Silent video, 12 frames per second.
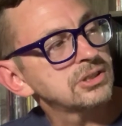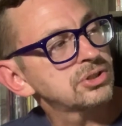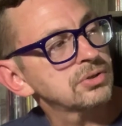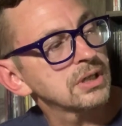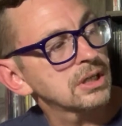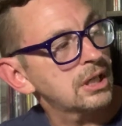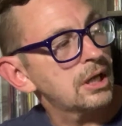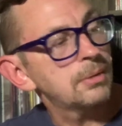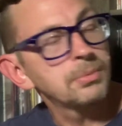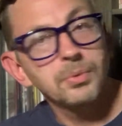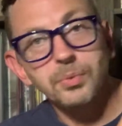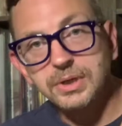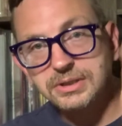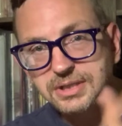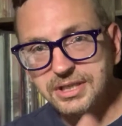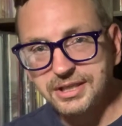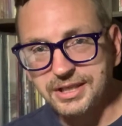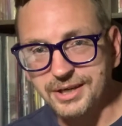street club was
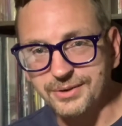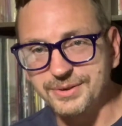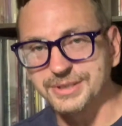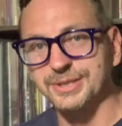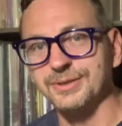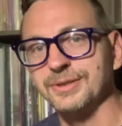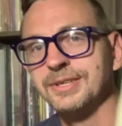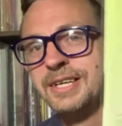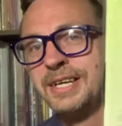the original